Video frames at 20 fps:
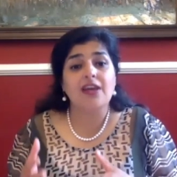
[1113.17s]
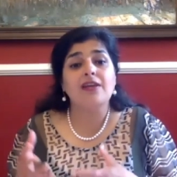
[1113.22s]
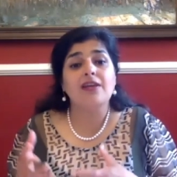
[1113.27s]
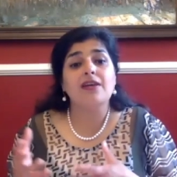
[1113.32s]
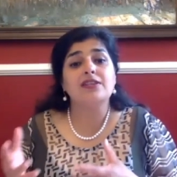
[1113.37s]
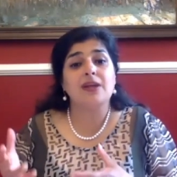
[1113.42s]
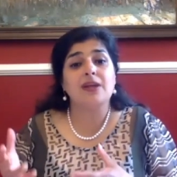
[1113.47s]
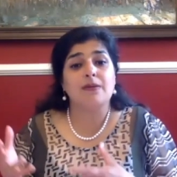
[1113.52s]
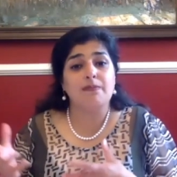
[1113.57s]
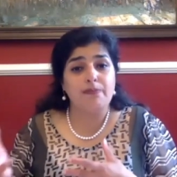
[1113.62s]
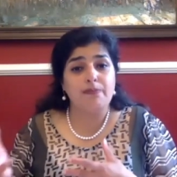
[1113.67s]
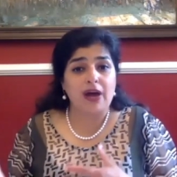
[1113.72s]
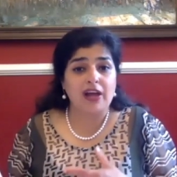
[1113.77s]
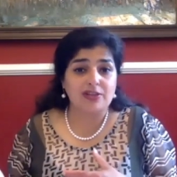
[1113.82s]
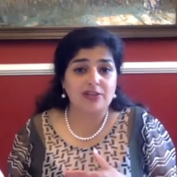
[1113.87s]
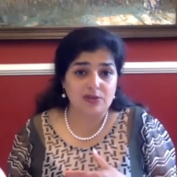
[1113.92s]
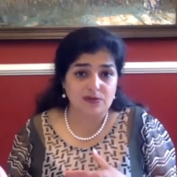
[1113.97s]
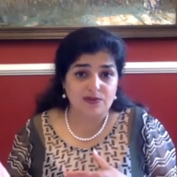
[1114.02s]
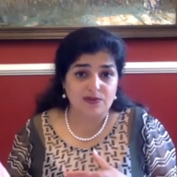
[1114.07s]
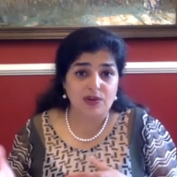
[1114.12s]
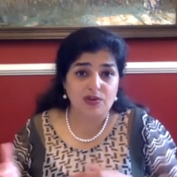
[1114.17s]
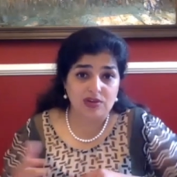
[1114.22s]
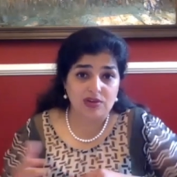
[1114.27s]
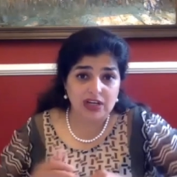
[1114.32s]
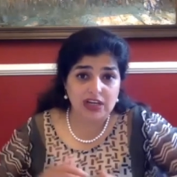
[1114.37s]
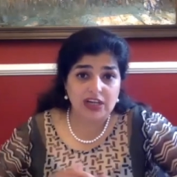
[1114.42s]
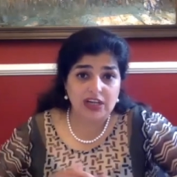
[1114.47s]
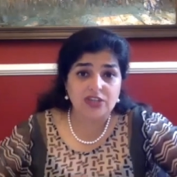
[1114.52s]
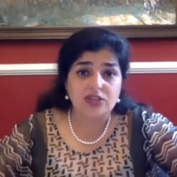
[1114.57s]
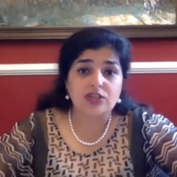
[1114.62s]
some parts of your
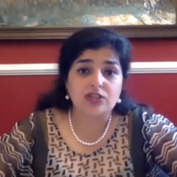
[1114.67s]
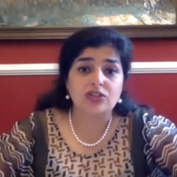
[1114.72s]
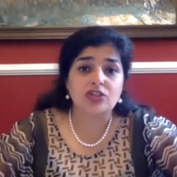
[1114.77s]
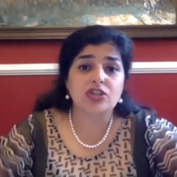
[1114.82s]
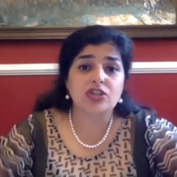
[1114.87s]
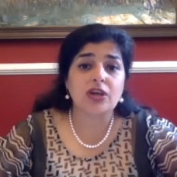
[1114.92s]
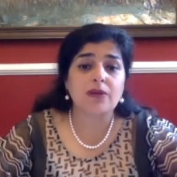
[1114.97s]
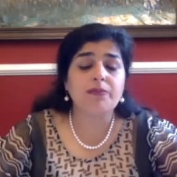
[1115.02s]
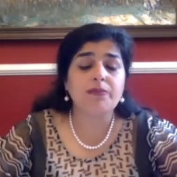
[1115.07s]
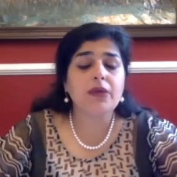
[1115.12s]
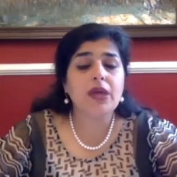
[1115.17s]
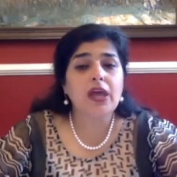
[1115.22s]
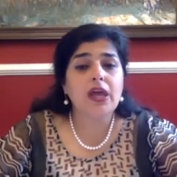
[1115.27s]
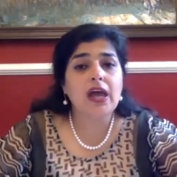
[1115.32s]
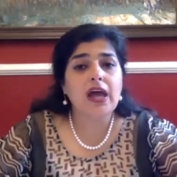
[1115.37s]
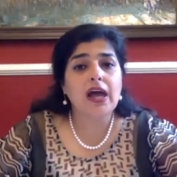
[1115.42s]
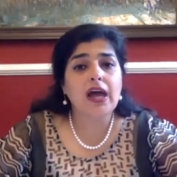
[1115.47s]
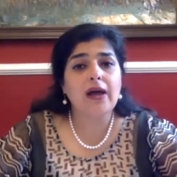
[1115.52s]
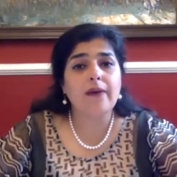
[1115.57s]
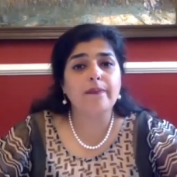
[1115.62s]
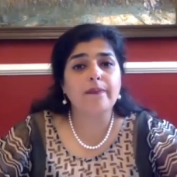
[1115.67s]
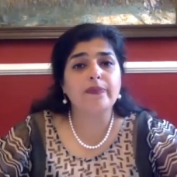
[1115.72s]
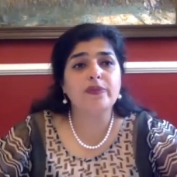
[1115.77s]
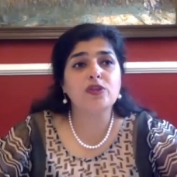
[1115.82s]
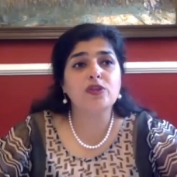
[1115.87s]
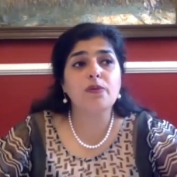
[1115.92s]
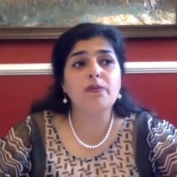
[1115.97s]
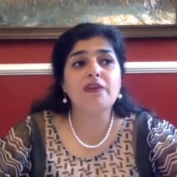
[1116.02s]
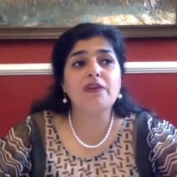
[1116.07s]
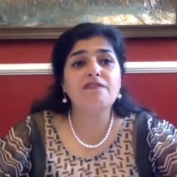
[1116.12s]
relationship. Um,
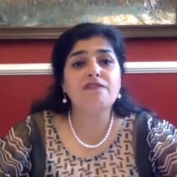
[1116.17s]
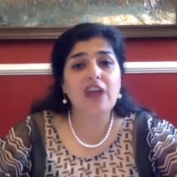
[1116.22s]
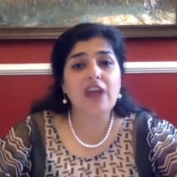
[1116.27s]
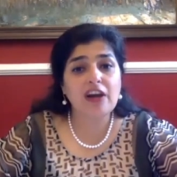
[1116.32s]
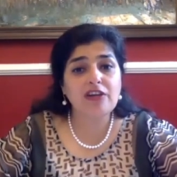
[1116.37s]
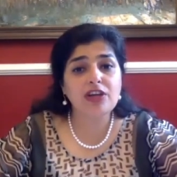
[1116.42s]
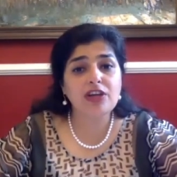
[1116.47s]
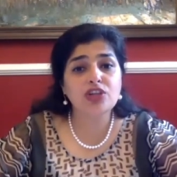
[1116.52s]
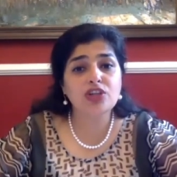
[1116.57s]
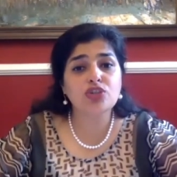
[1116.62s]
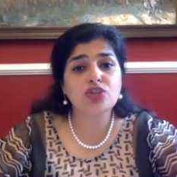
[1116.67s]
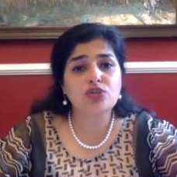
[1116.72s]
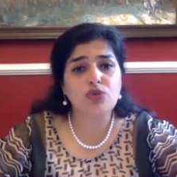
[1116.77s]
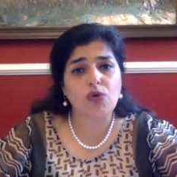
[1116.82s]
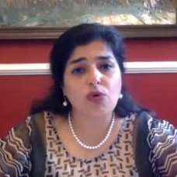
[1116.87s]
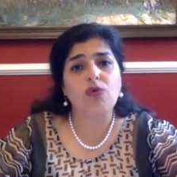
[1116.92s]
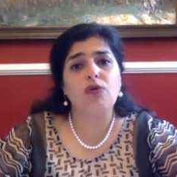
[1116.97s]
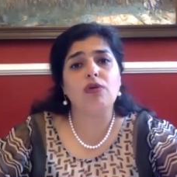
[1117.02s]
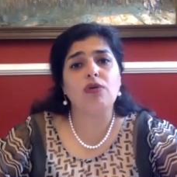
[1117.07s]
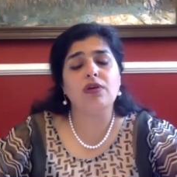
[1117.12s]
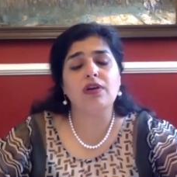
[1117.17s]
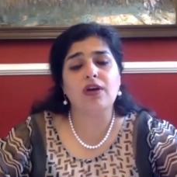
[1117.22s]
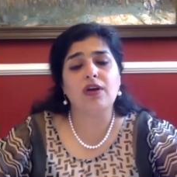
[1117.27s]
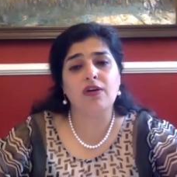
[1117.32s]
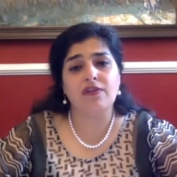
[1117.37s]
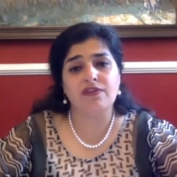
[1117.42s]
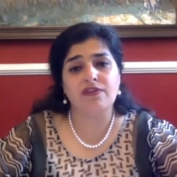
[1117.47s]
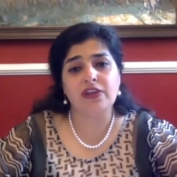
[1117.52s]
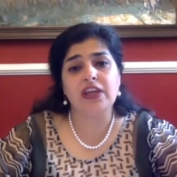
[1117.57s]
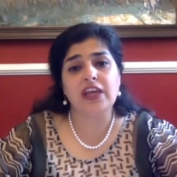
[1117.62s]
so be very sure
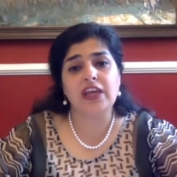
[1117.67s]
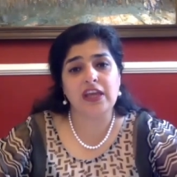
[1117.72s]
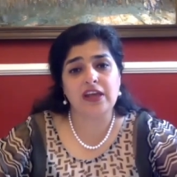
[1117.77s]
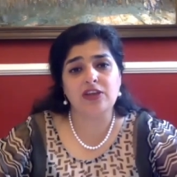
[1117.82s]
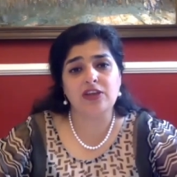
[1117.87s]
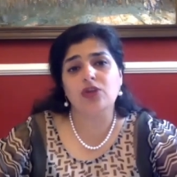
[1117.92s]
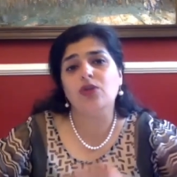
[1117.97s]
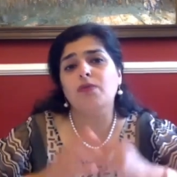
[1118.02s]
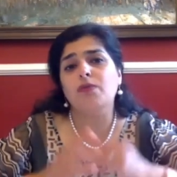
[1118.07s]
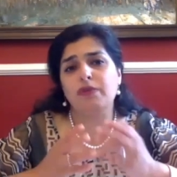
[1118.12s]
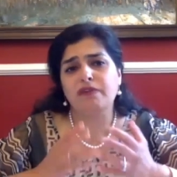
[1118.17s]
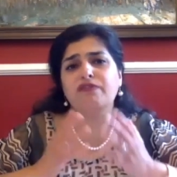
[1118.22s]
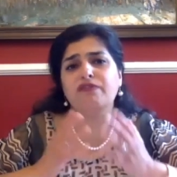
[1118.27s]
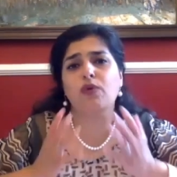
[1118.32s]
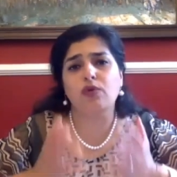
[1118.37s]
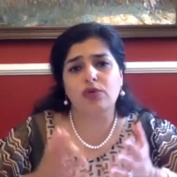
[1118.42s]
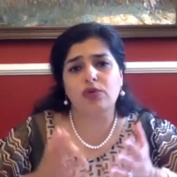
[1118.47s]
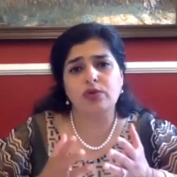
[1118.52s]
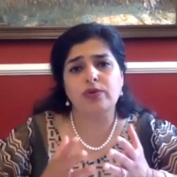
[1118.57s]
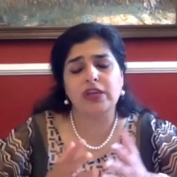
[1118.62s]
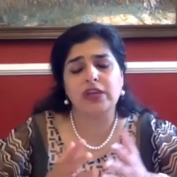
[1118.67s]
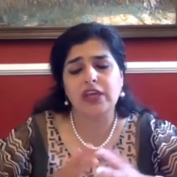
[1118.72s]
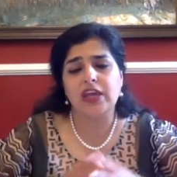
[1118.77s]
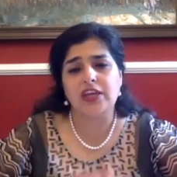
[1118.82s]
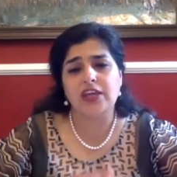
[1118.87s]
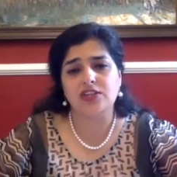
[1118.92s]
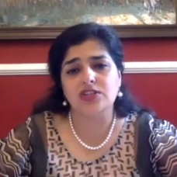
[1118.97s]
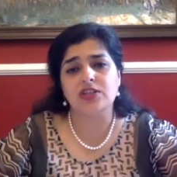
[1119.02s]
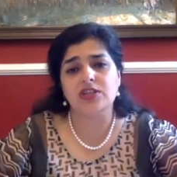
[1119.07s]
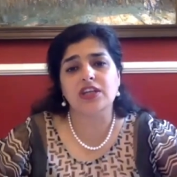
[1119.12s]
of engage, you know, before you engage in
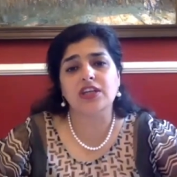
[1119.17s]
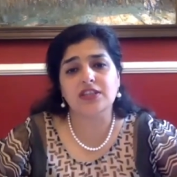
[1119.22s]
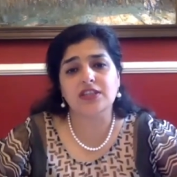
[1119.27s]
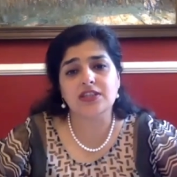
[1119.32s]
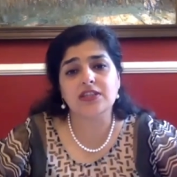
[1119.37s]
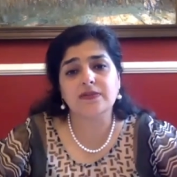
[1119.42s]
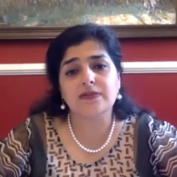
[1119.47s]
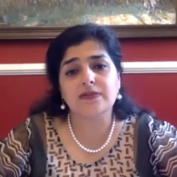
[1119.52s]
it.